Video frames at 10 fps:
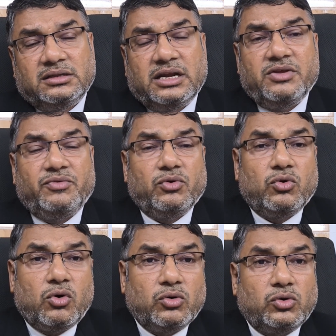then if you
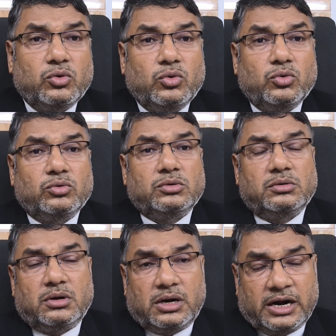go to
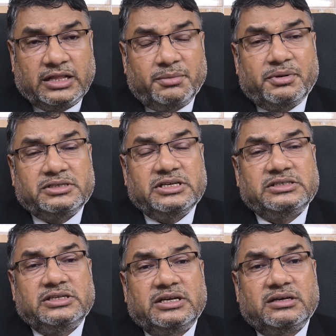another
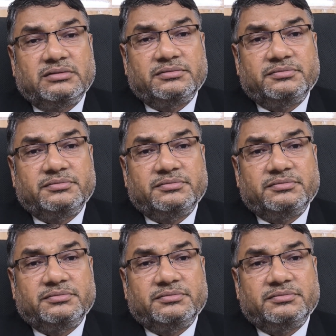purchaser,